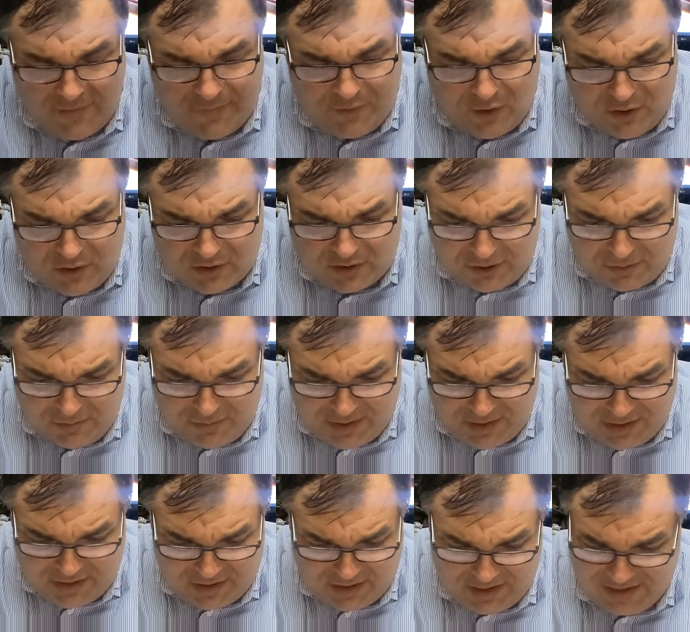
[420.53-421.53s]
a first
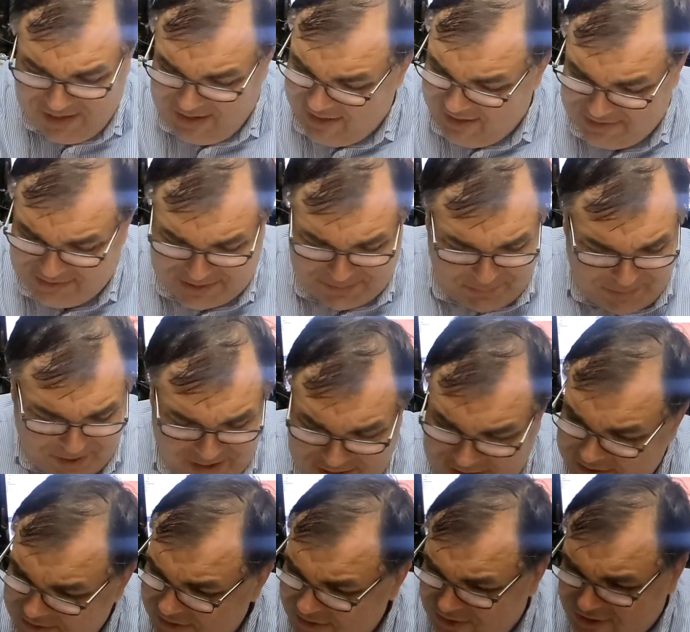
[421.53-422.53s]
Omega in
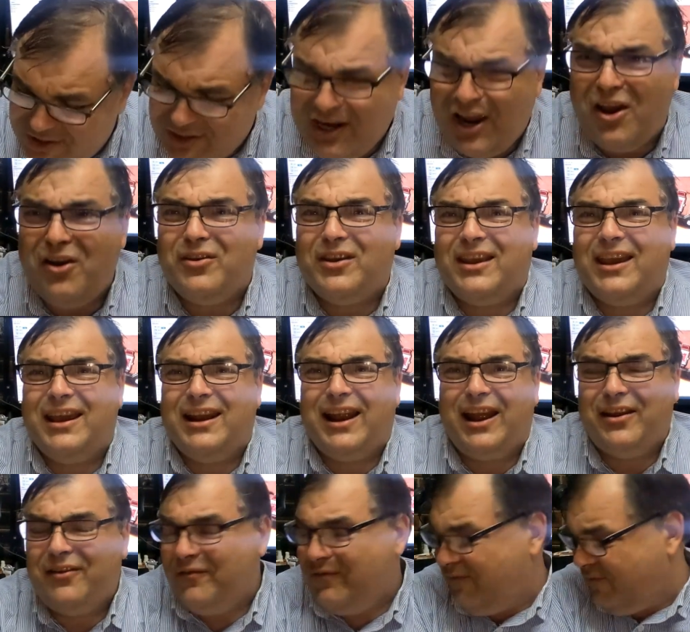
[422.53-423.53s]
space. Don't get
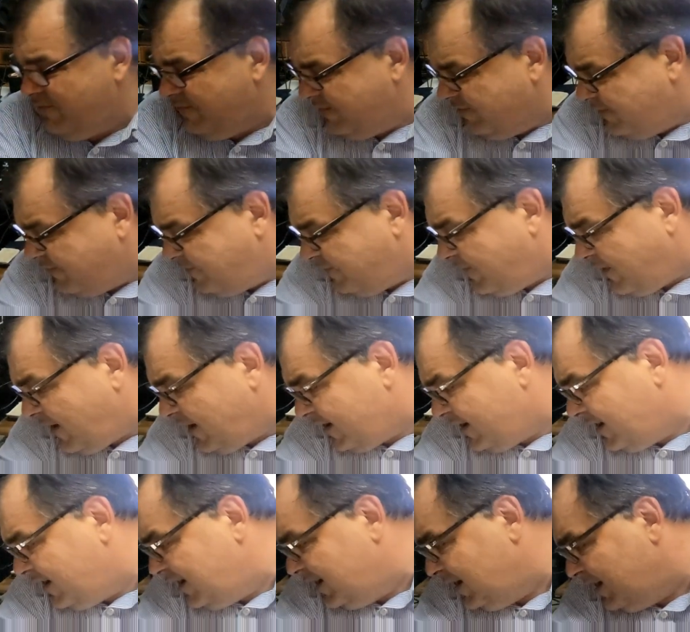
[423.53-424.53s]
a
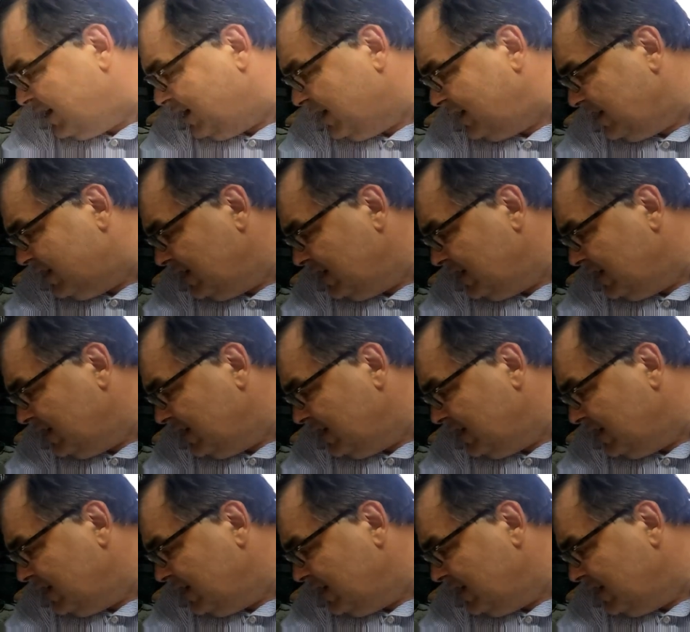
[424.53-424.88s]
fucking...